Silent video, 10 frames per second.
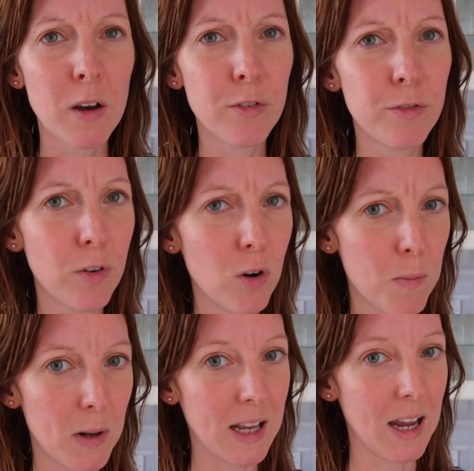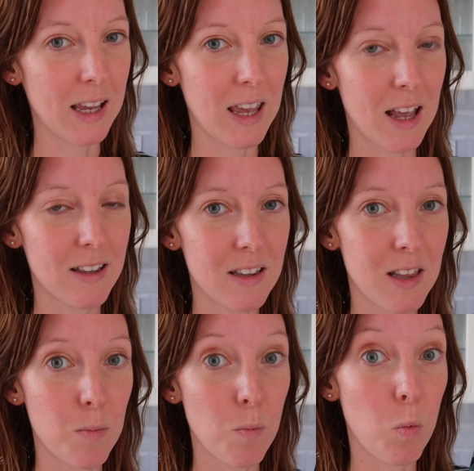formally, I guess,
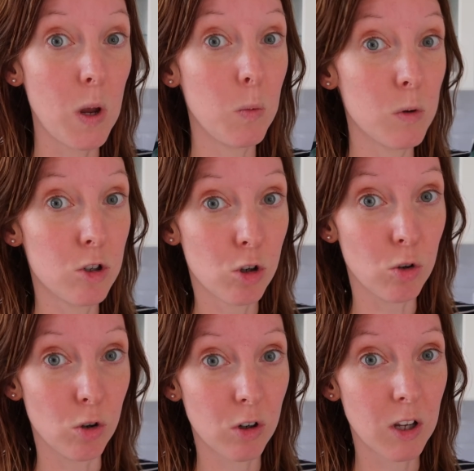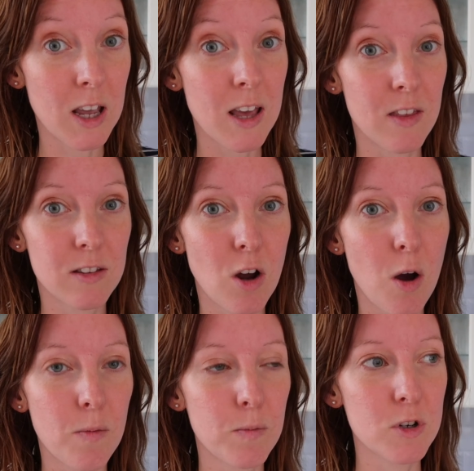than we would talk. There's
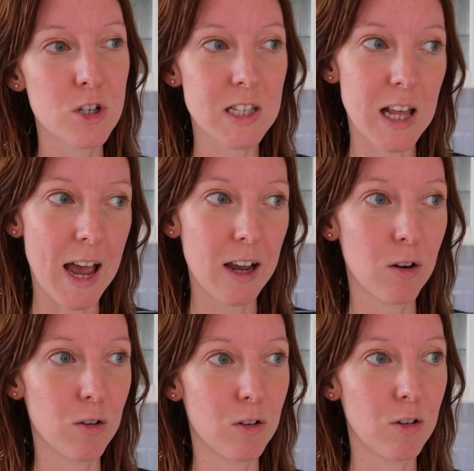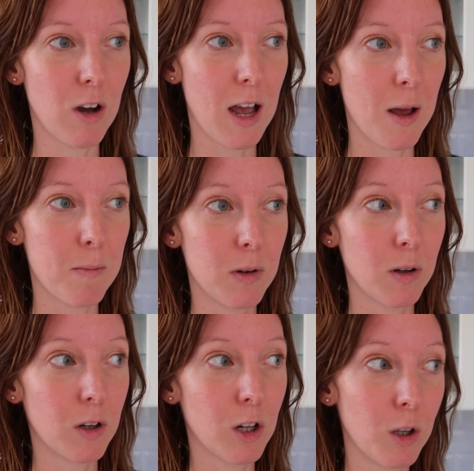not much slang or
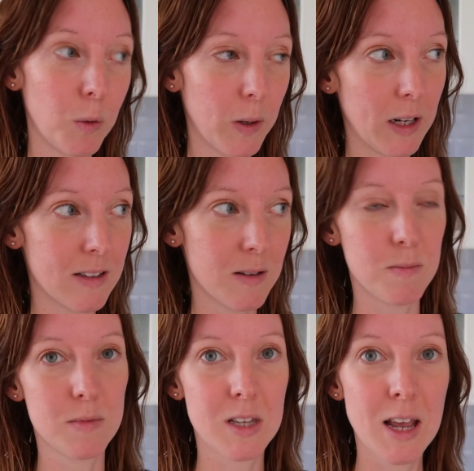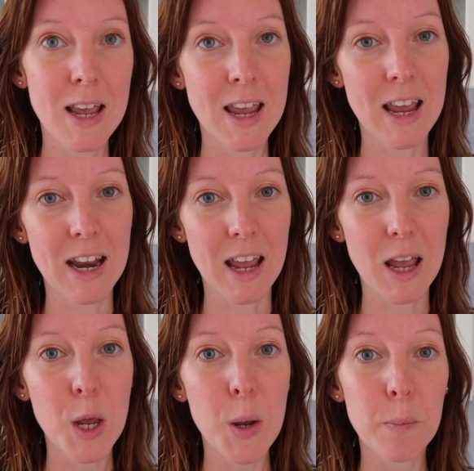colloquialisms in
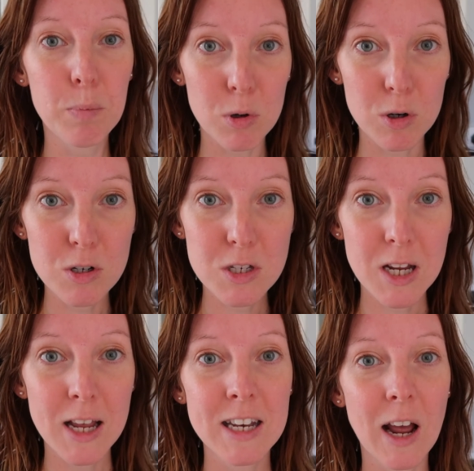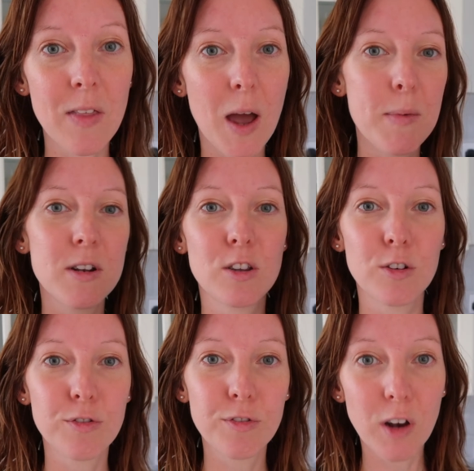it, but now that I'm into
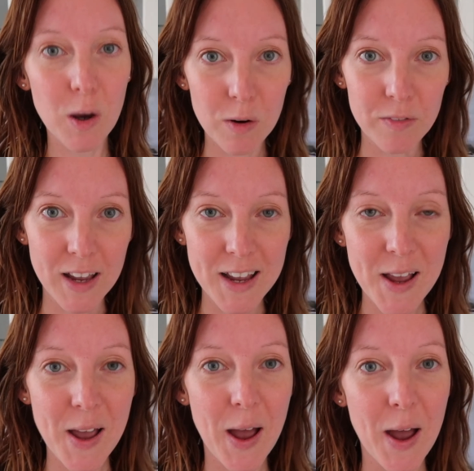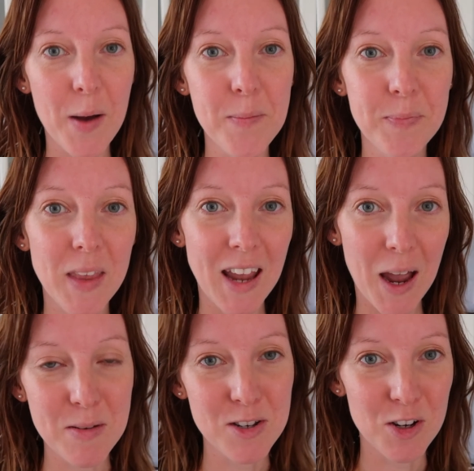the flow of it, I'm
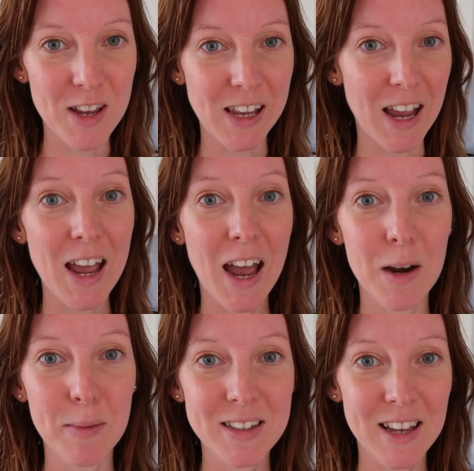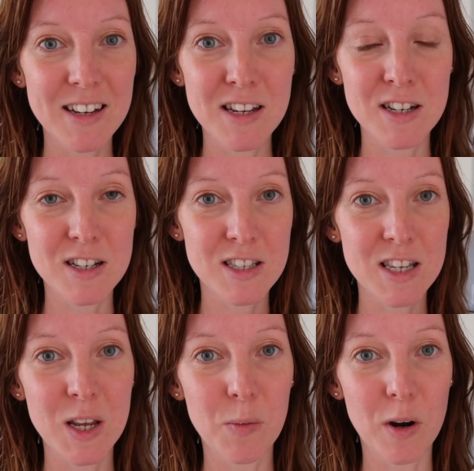enjoying it and I'm excited to
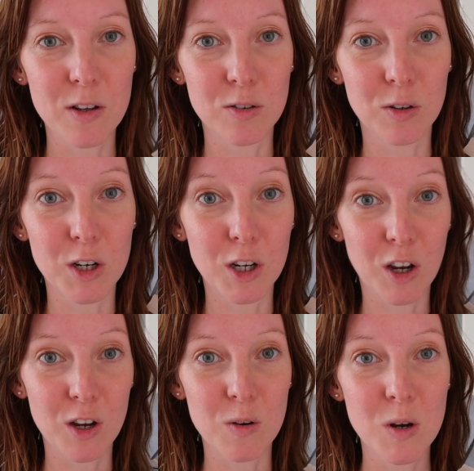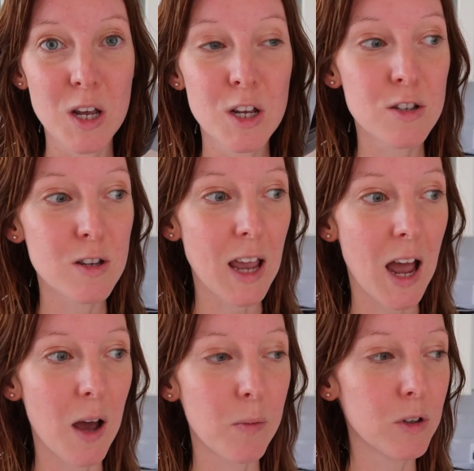see where it's all gonna go. So
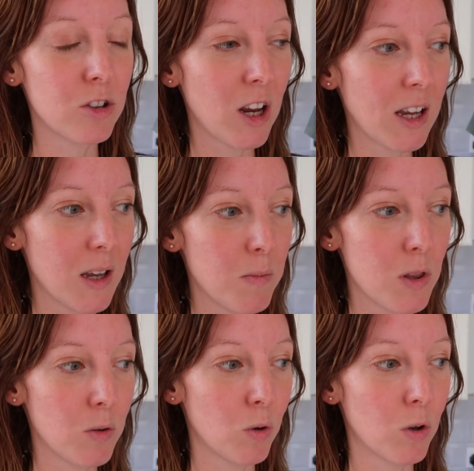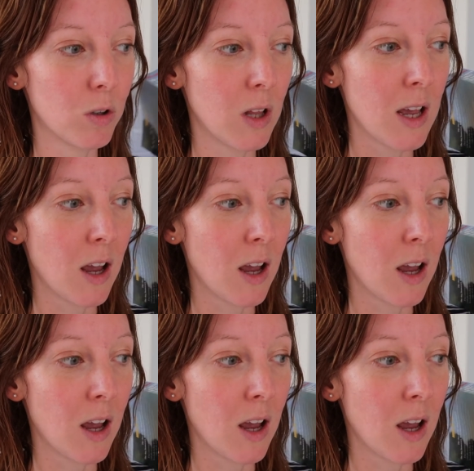yeah, I will check in with you all,